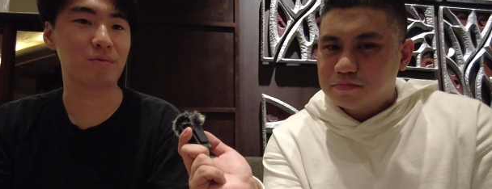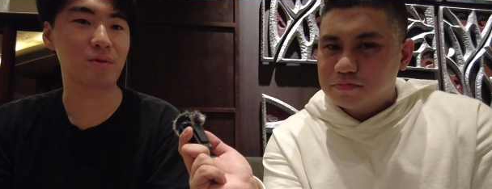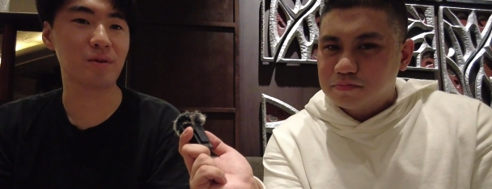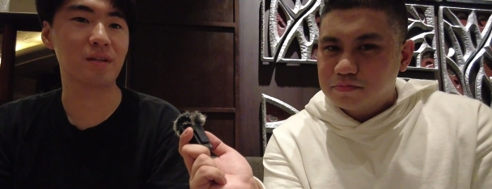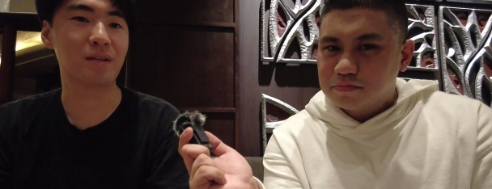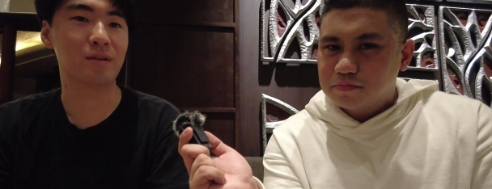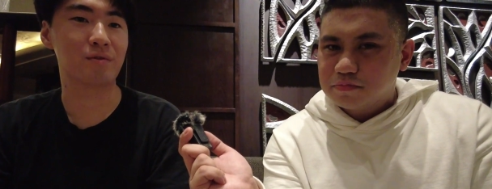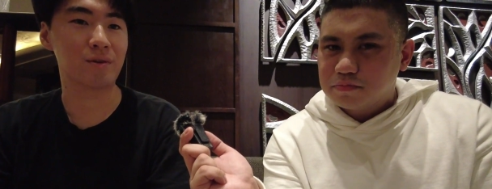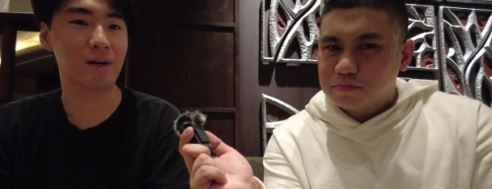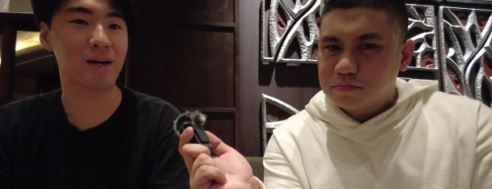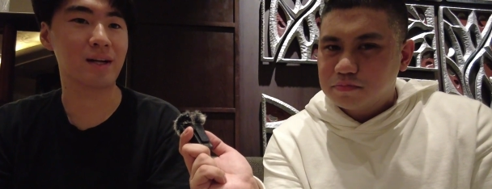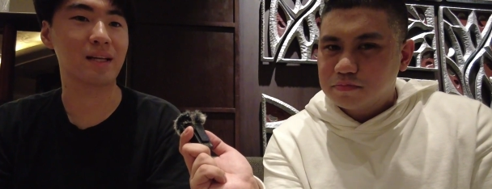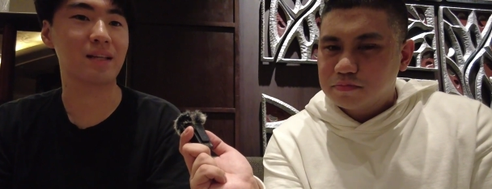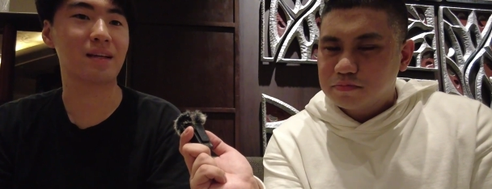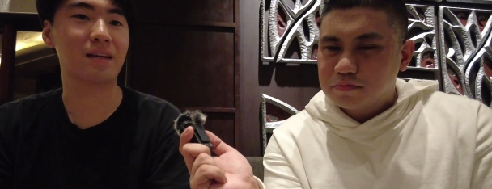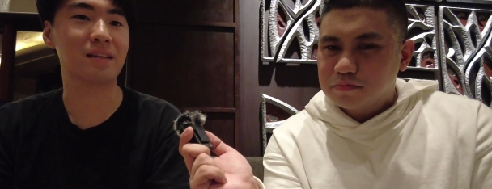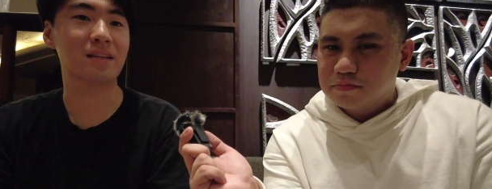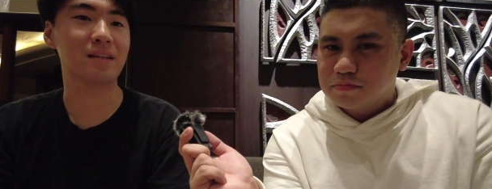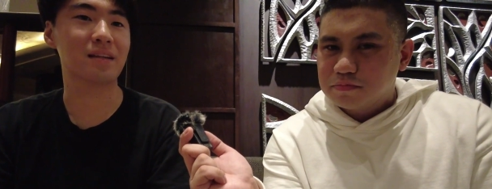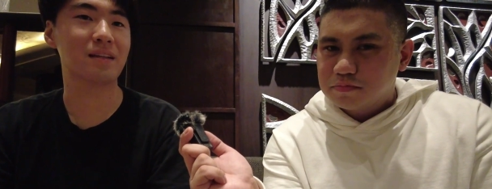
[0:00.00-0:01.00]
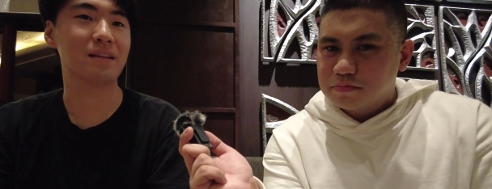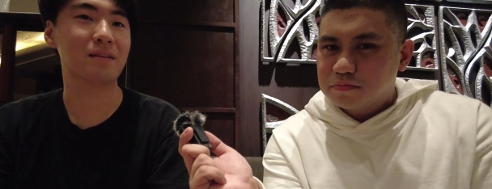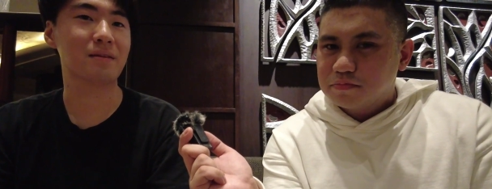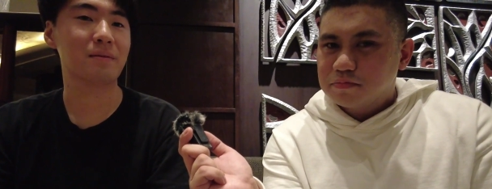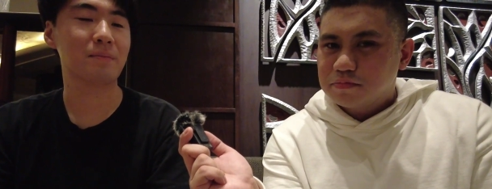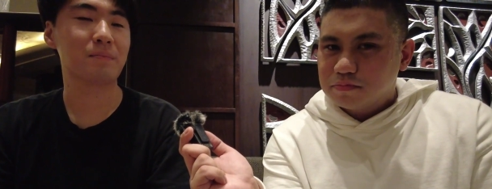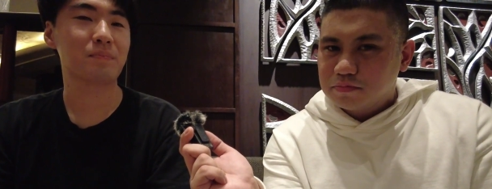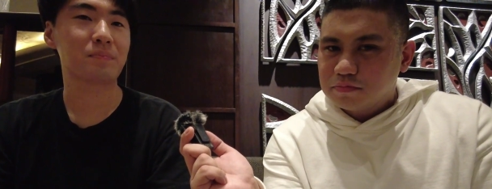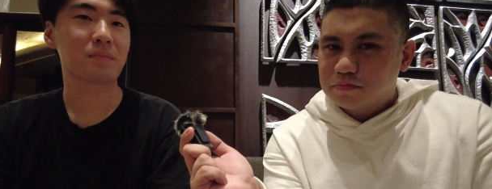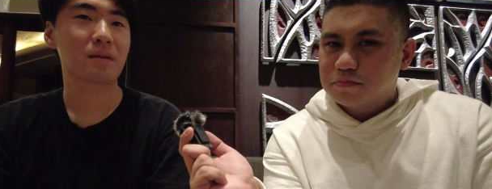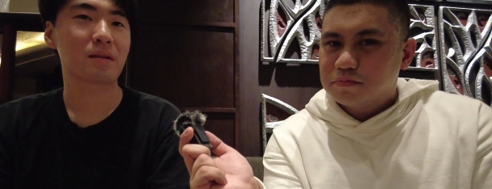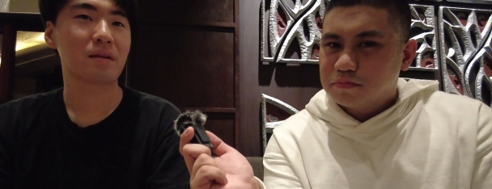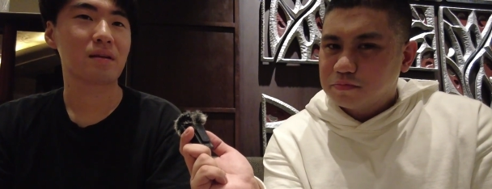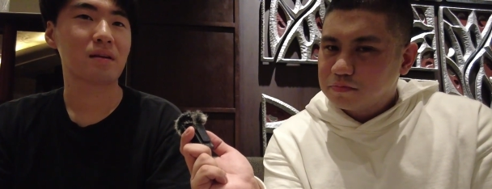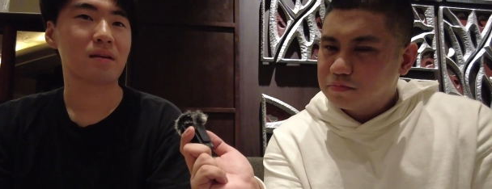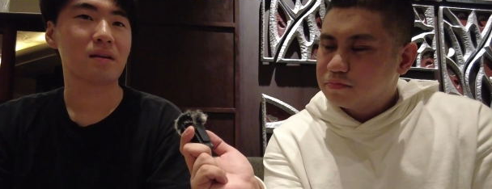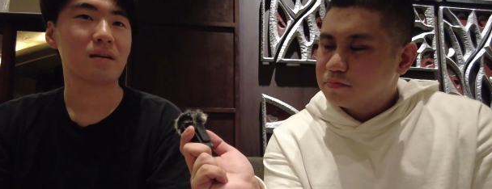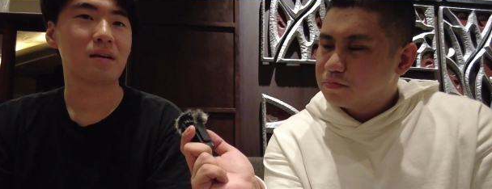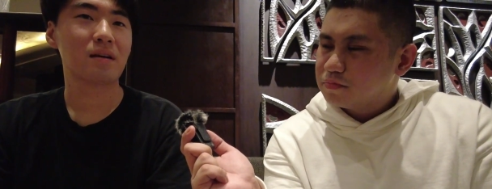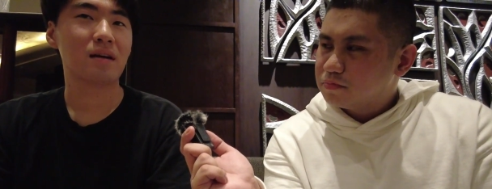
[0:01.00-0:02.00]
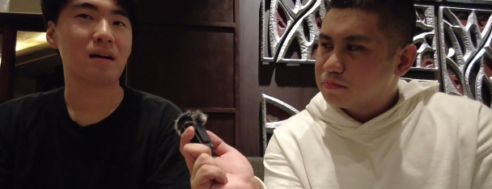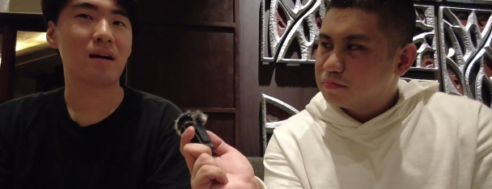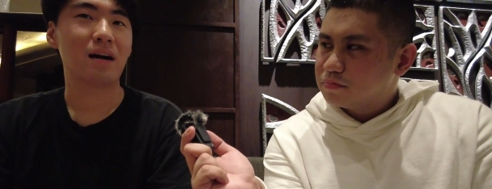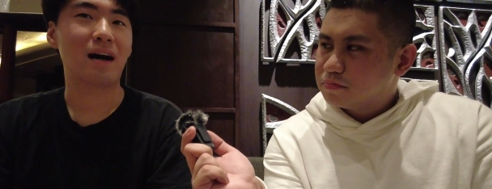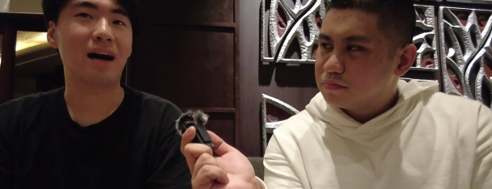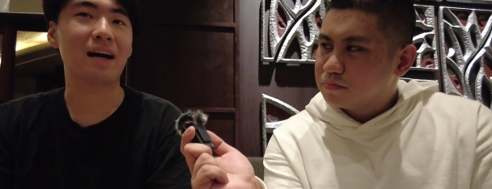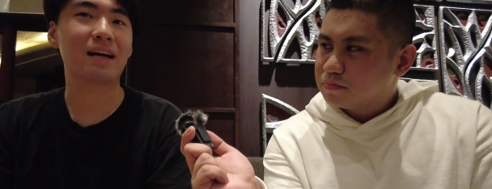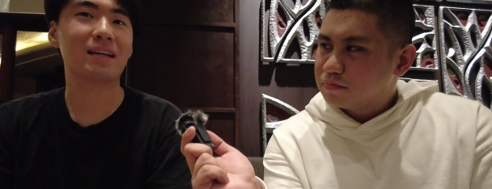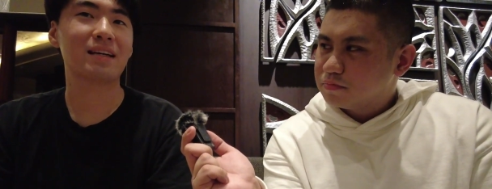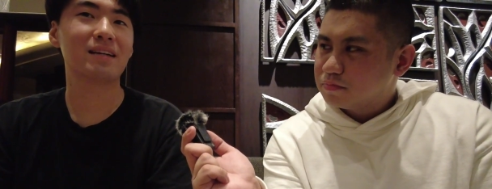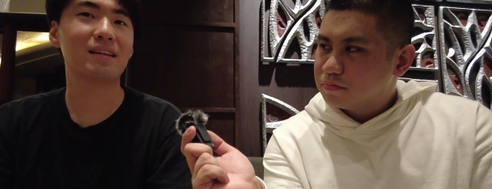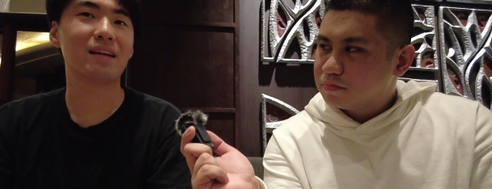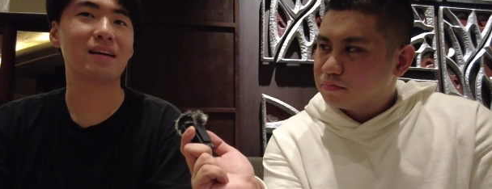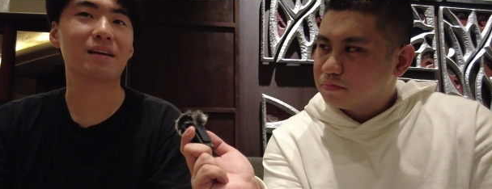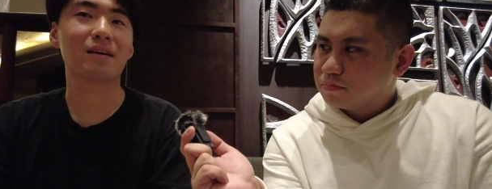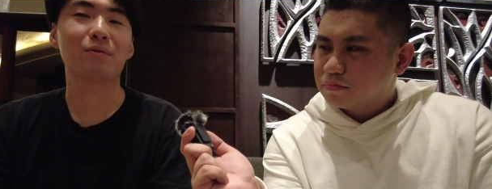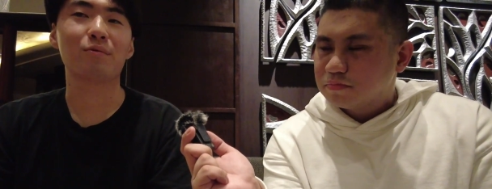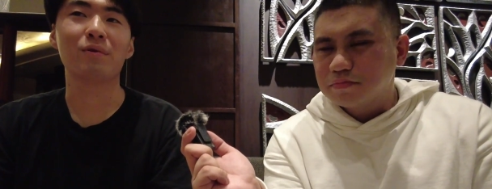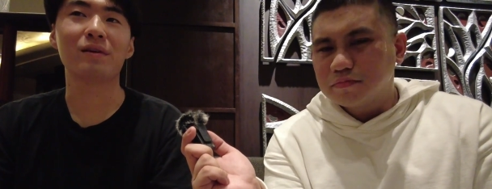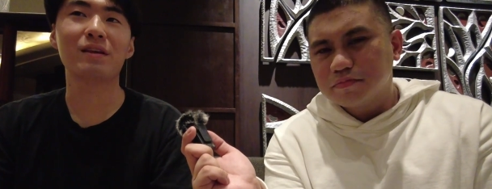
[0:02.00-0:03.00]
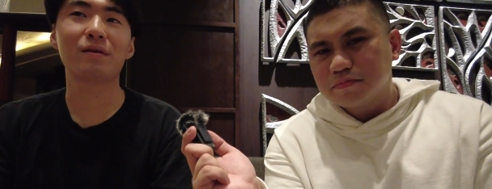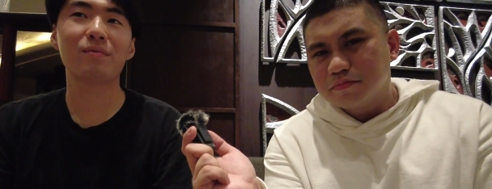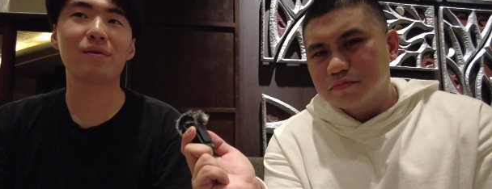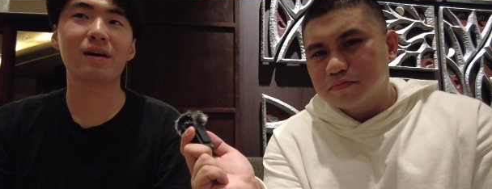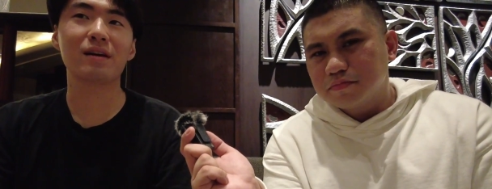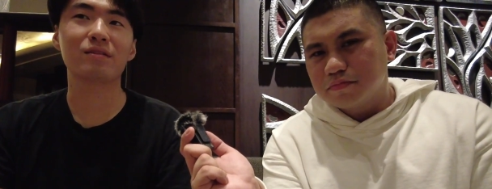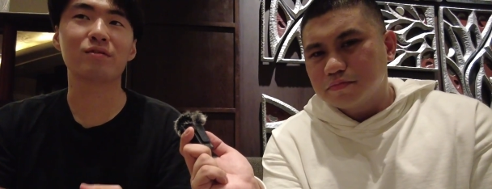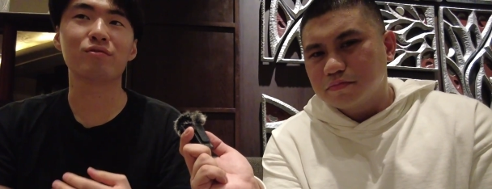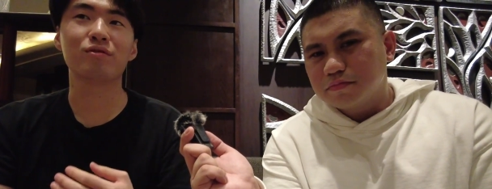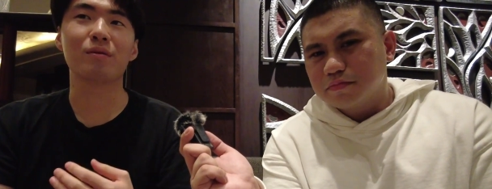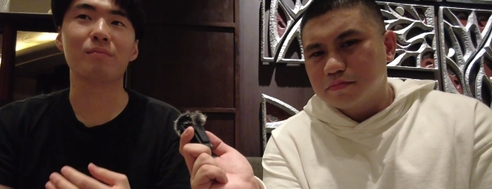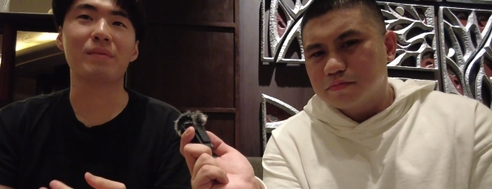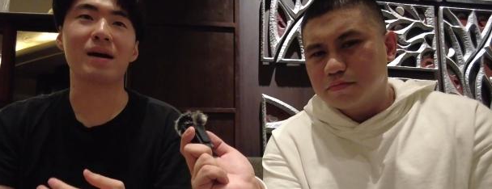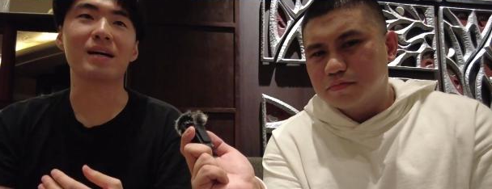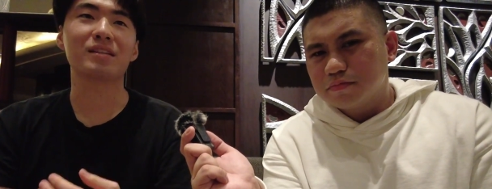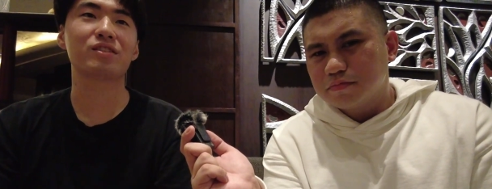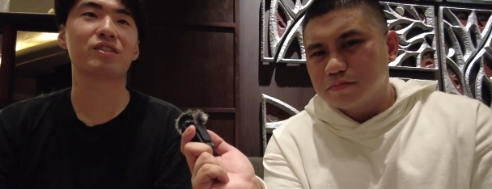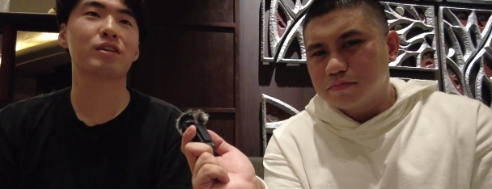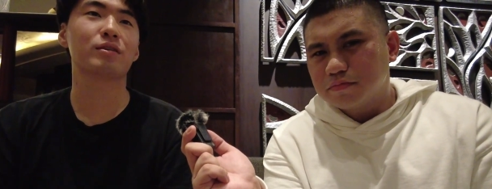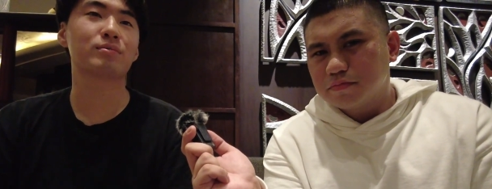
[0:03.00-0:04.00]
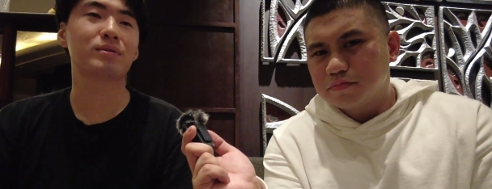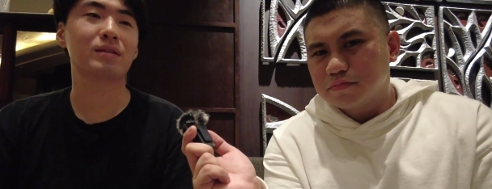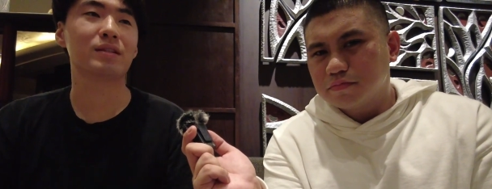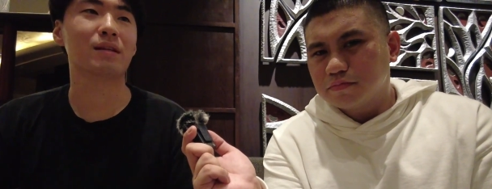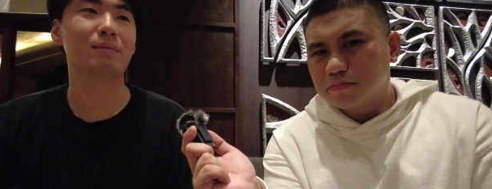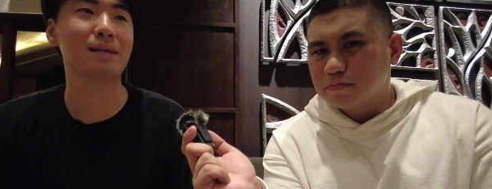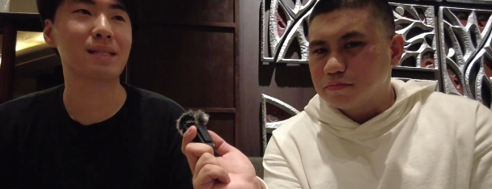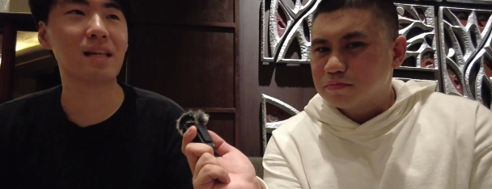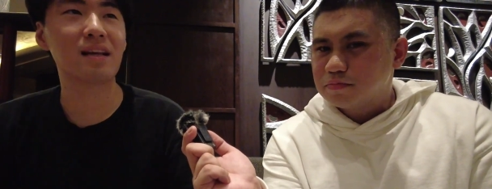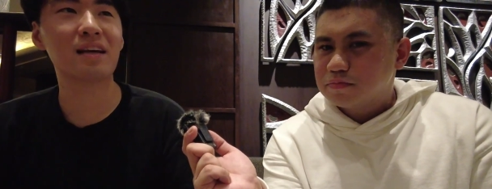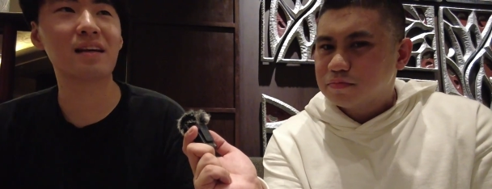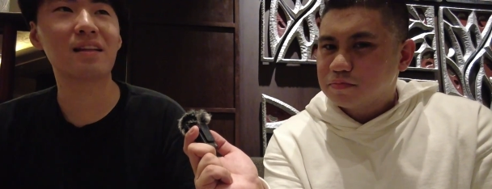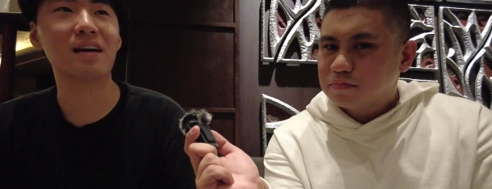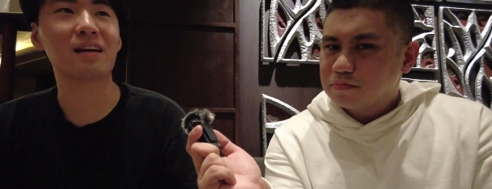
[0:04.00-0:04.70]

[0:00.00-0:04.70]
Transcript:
Speaker 1: really great. And then I can like whenever I do the matchups in the mid lane,